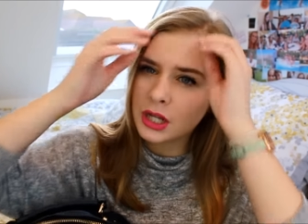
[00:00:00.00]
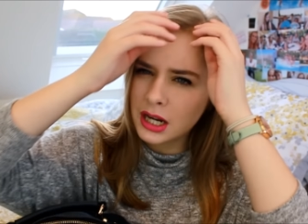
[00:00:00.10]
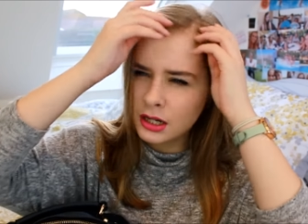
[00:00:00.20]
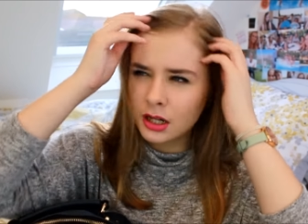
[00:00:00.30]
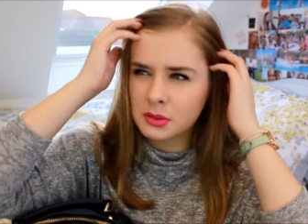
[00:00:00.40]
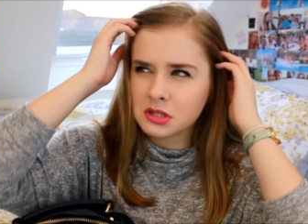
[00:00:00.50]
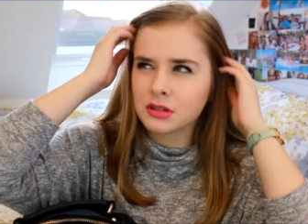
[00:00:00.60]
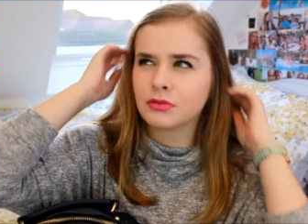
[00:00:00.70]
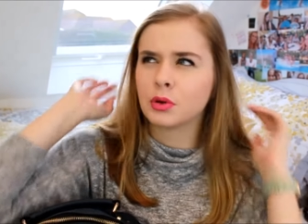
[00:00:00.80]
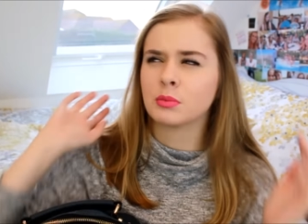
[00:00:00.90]
Technically I'm in
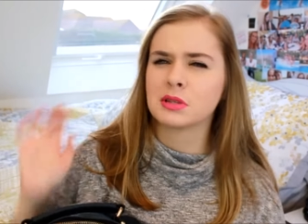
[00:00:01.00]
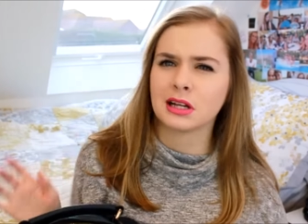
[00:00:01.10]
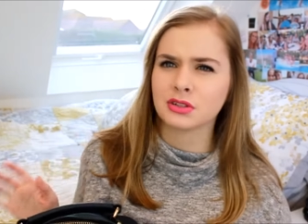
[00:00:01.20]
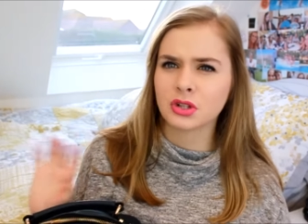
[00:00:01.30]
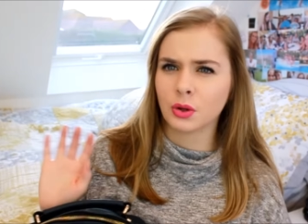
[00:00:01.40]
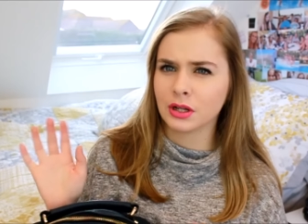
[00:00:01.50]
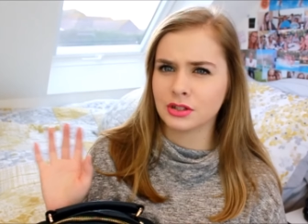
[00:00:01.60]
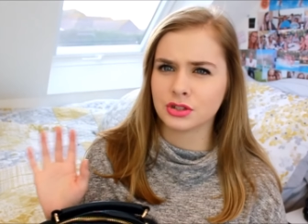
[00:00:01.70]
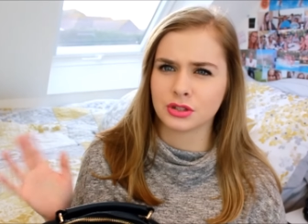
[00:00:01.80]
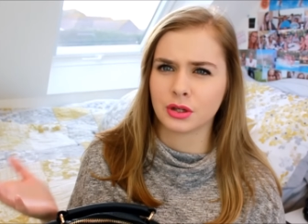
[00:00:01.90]
sick form slash
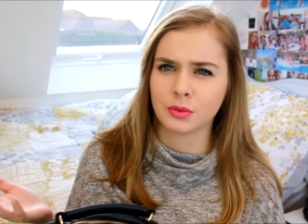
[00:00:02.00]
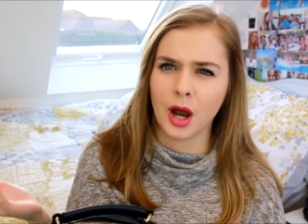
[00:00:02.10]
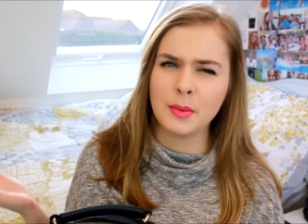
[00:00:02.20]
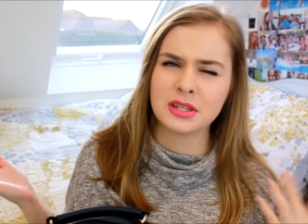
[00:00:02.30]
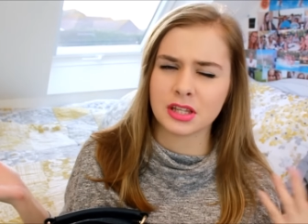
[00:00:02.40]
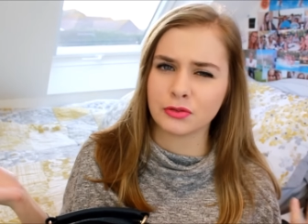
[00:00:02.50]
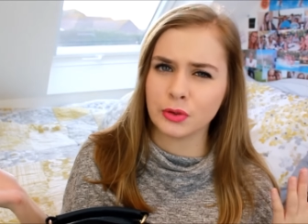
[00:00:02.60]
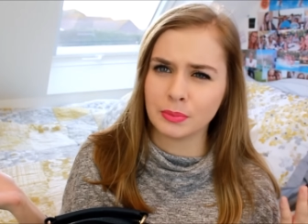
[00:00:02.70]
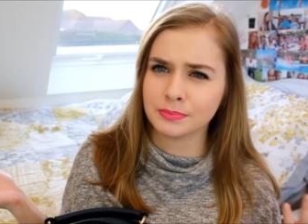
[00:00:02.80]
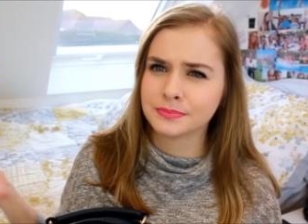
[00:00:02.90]
college, so but I'm in sick
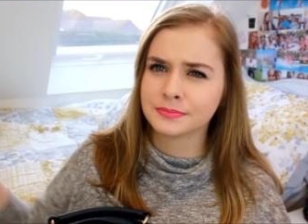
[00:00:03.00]
form.